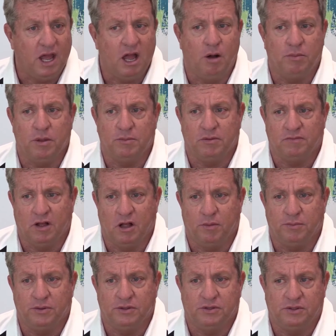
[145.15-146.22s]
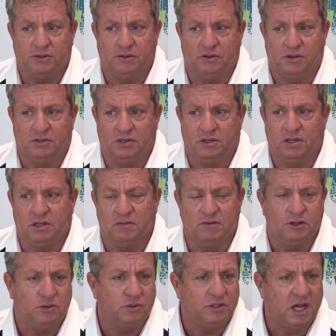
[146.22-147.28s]
I help them develop as an
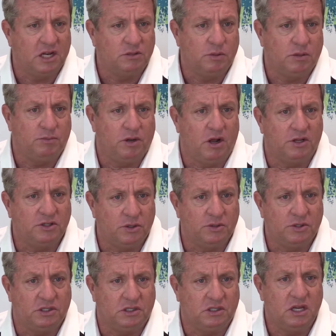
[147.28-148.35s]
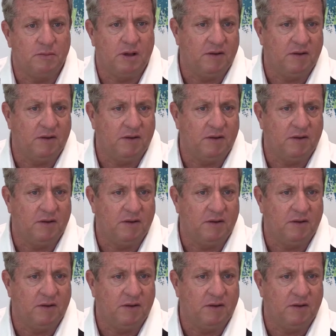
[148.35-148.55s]
individual tennis player, but also as a team.